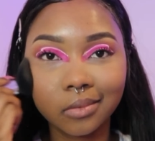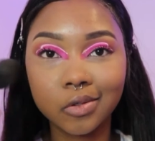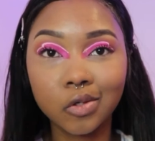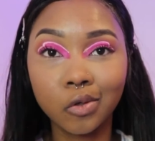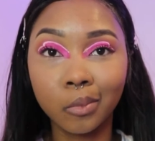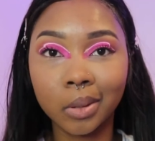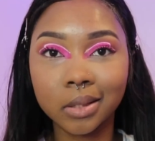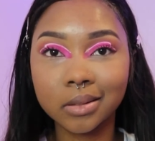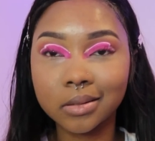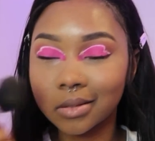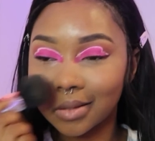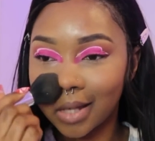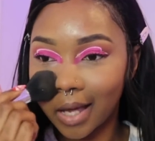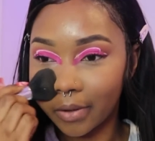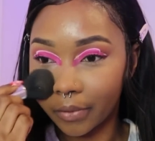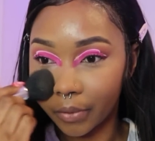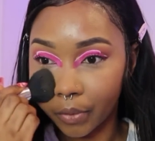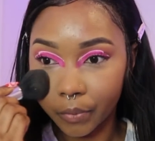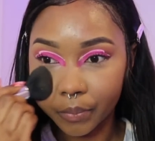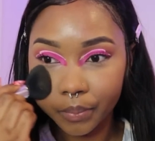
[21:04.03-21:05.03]
2 months, I
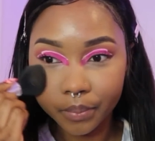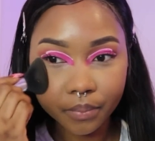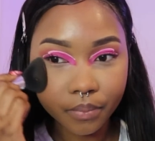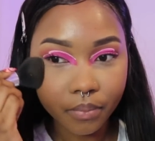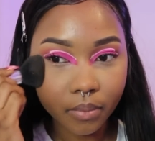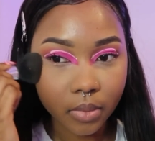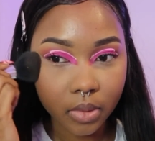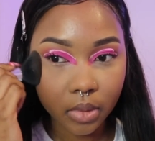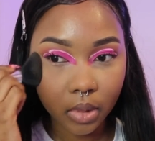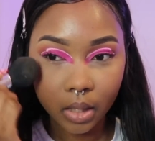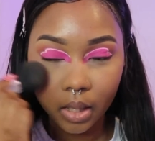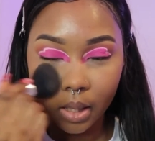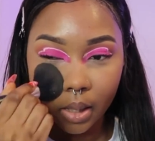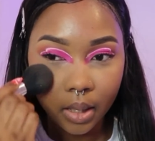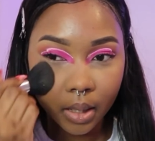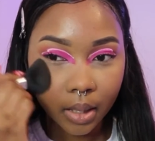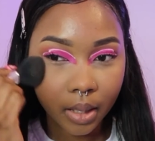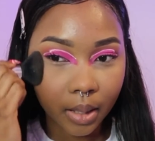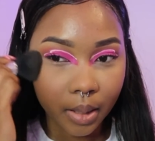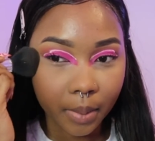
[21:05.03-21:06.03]
don't know.
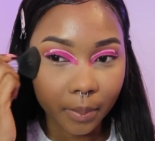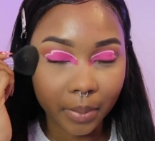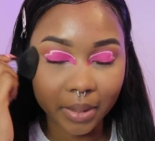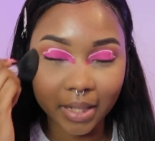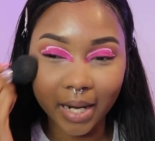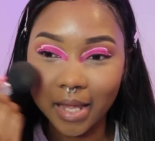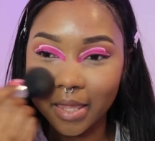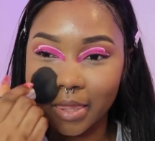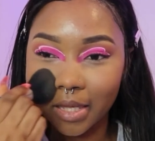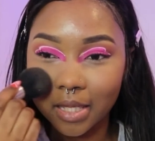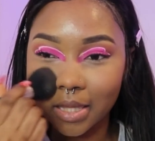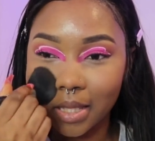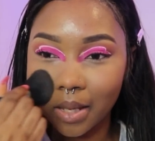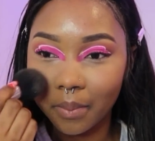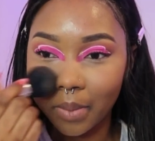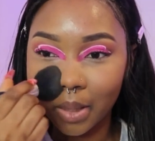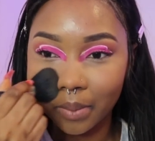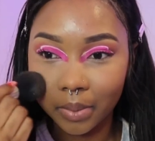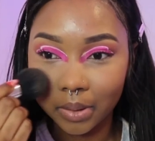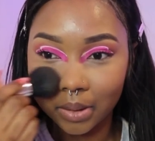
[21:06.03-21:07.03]
But I think that
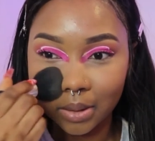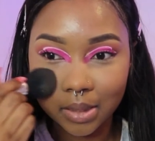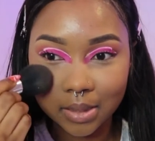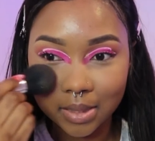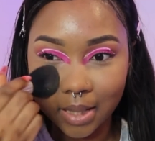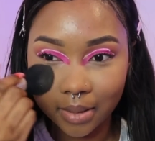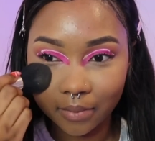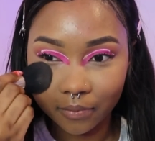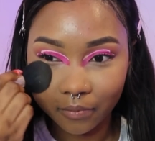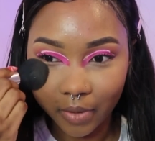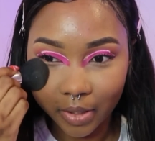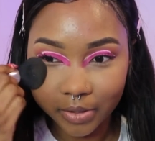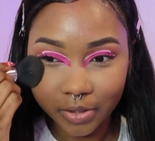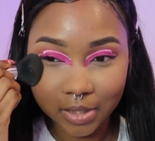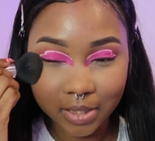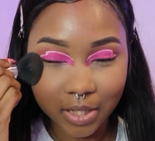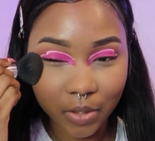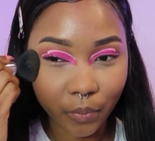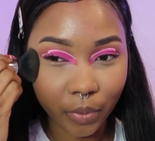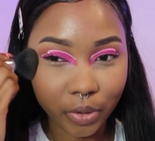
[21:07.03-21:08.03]
might be the deciding factor.
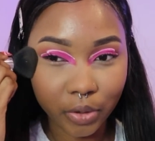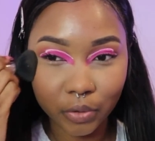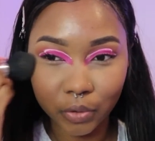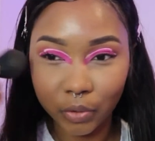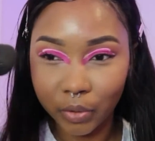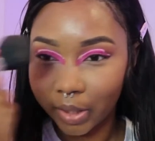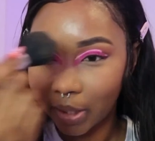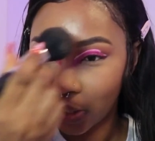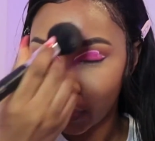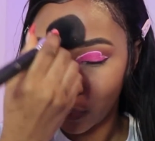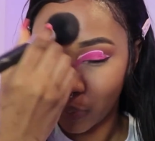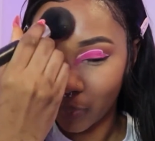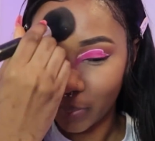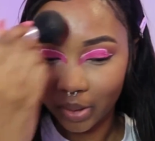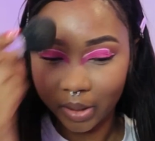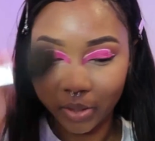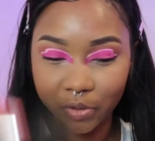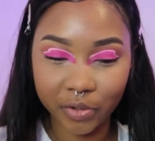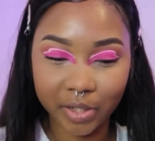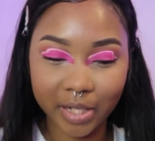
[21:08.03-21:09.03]
Like, when you look at a
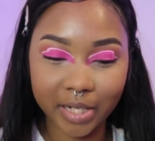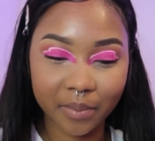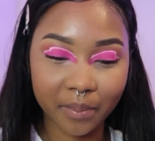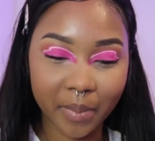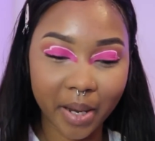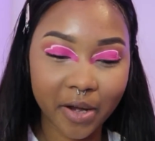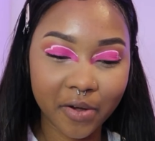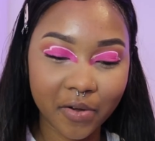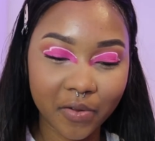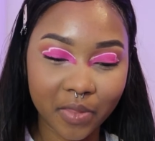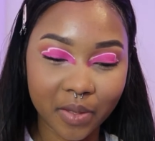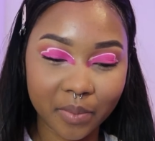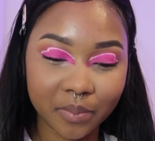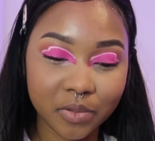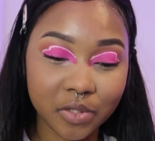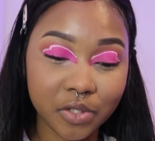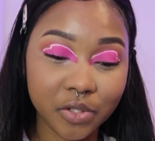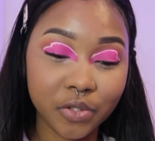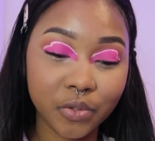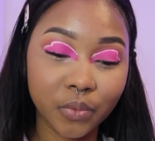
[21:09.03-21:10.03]
woman and you're admiring
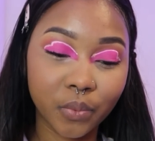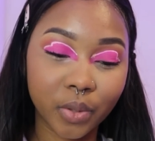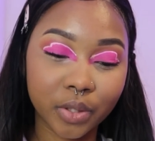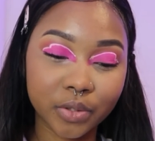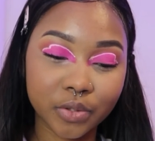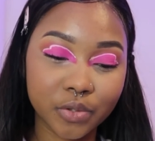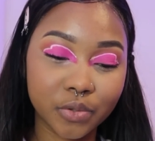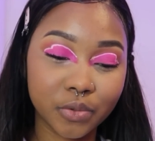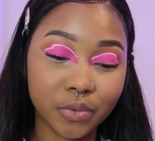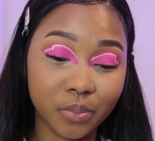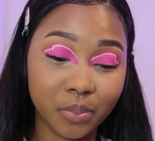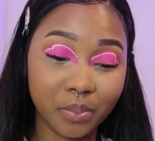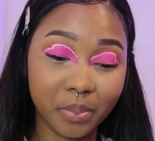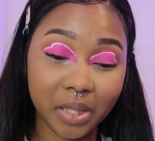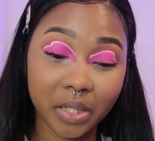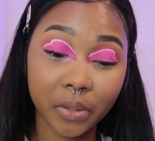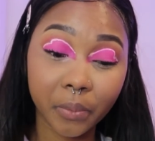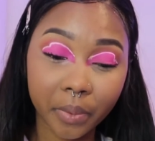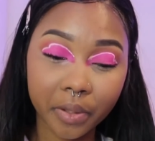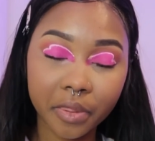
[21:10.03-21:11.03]
them, do you want to
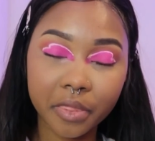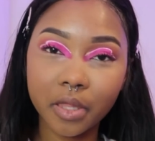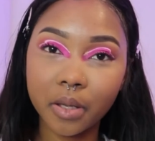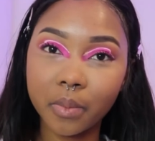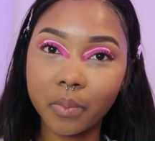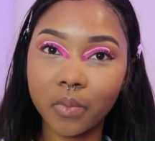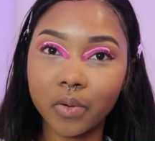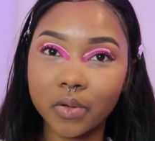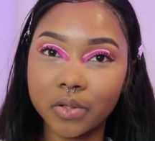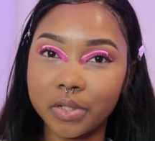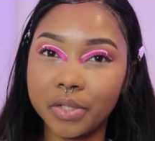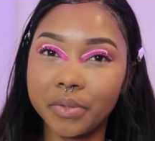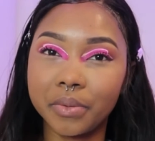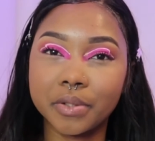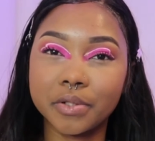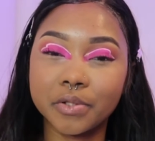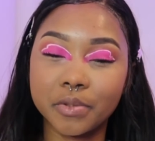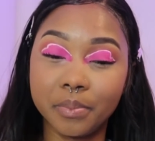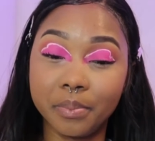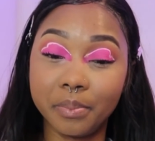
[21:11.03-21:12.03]
be with them or do you
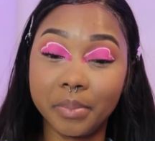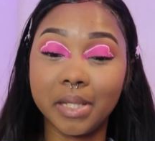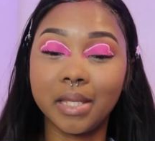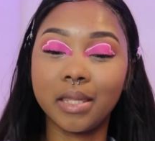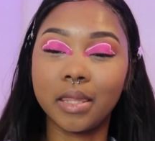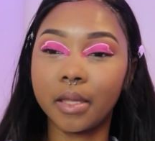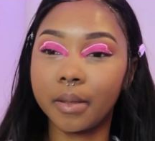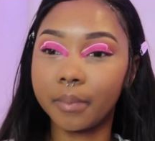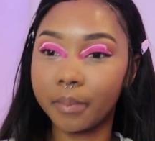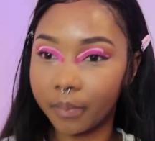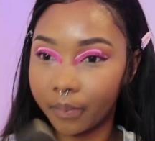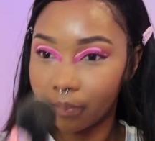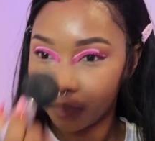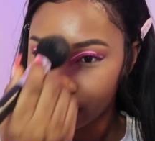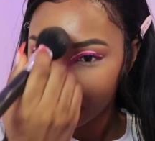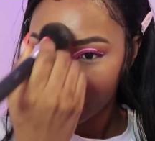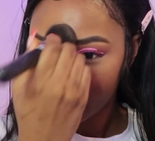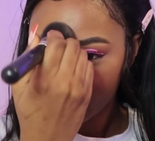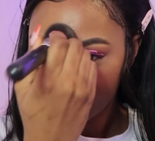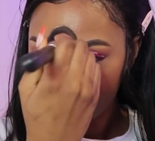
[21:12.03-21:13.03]
want to be them?
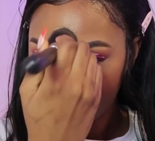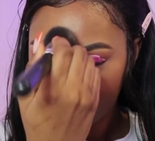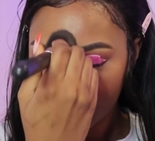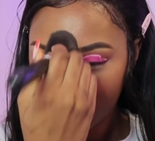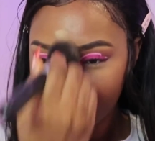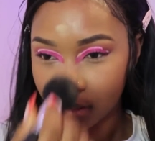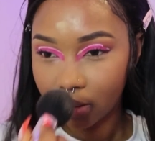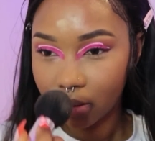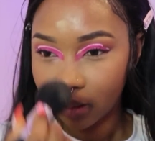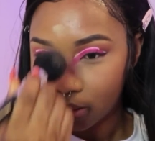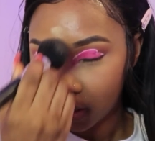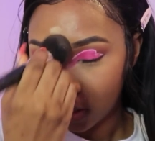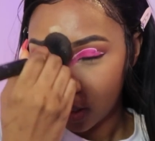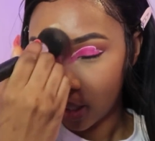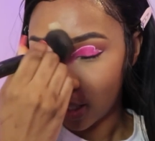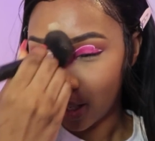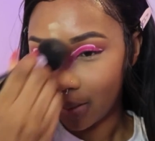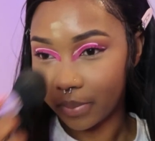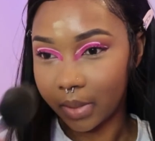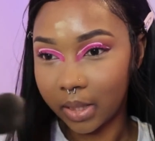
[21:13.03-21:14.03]

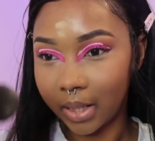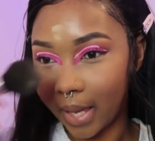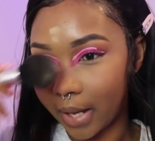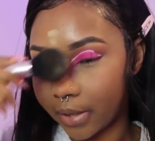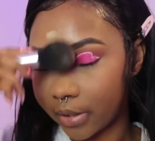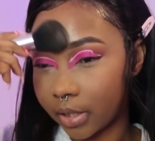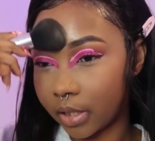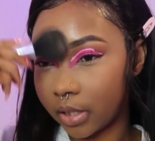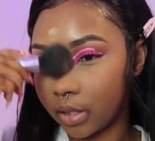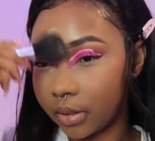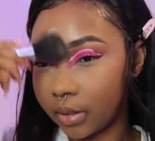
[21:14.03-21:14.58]
And I'm the latter.